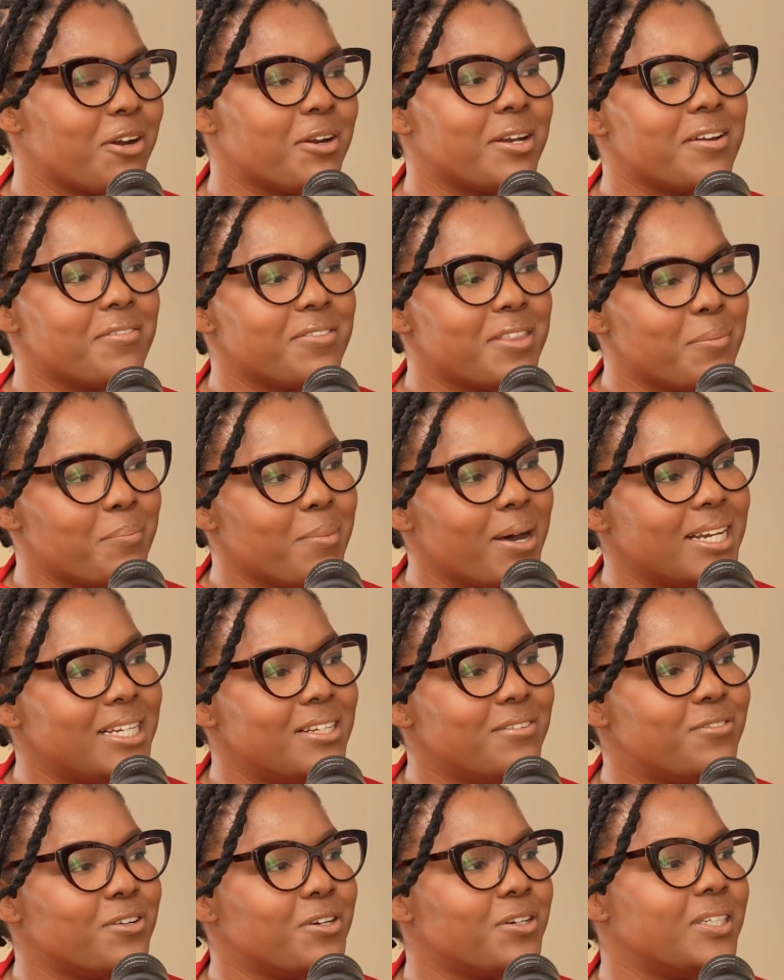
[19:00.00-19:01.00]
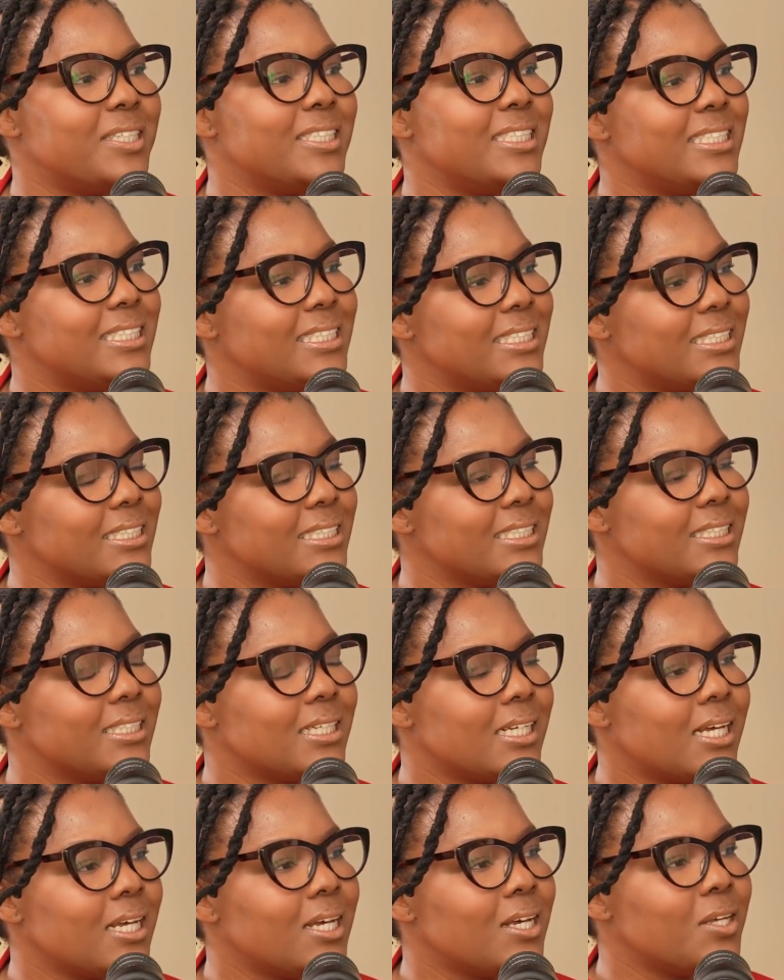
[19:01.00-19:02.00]
don't have the money for
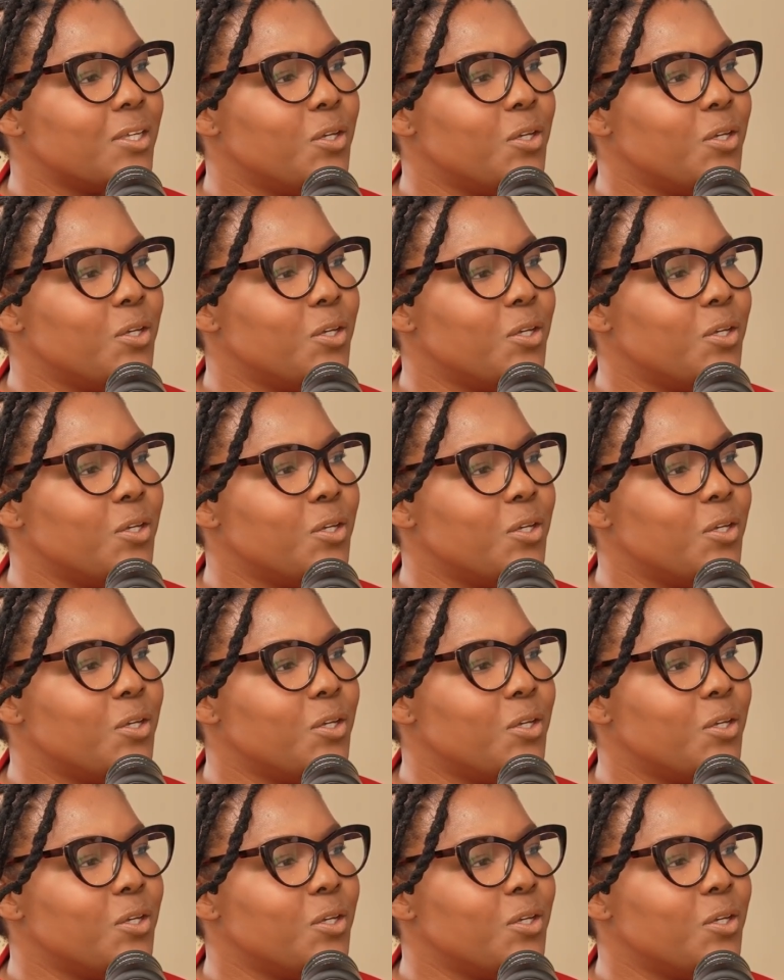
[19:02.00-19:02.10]
it.